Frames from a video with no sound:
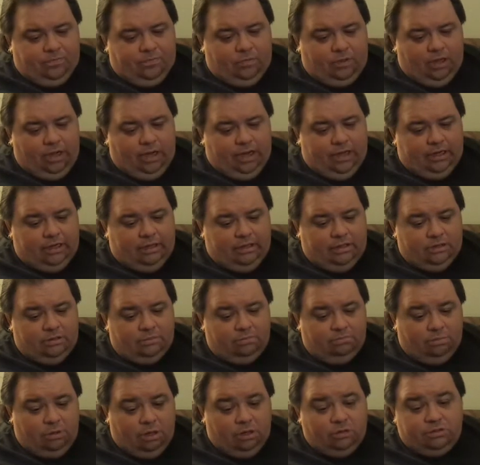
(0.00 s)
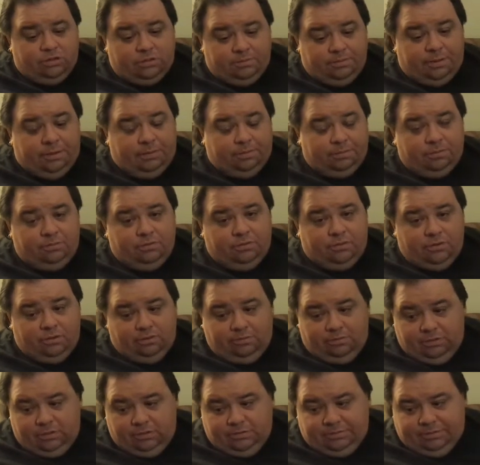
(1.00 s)
And most people do.
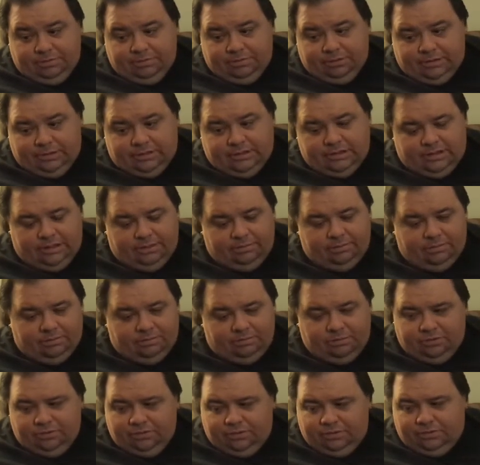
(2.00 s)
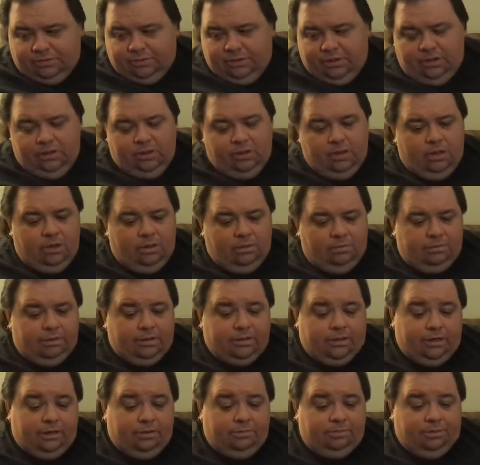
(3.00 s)
Most people that steam them do. But
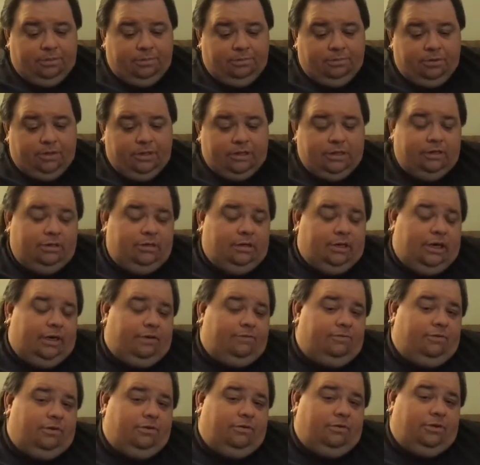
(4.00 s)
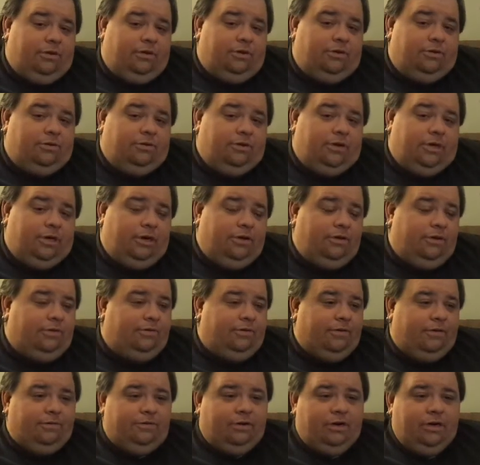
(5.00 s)
there are people out there that have no clue. You know, they've
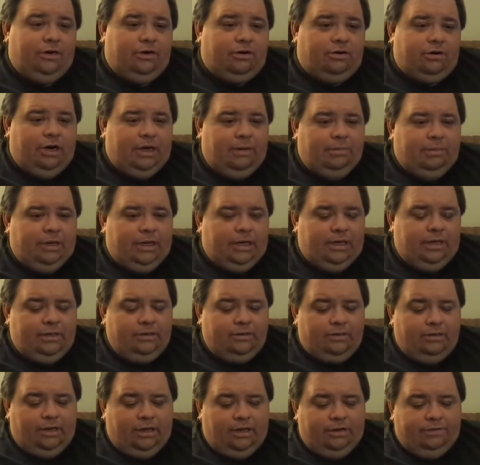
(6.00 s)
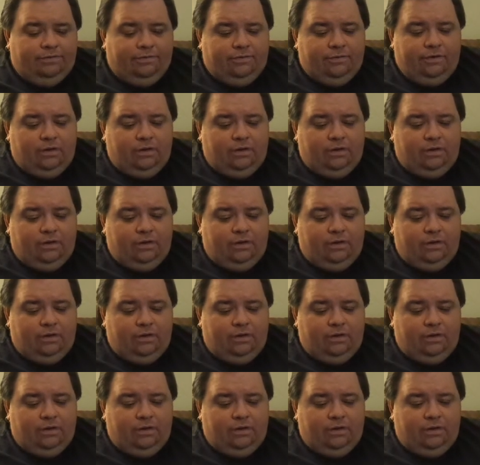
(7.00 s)
never eaten a crab a day in their life.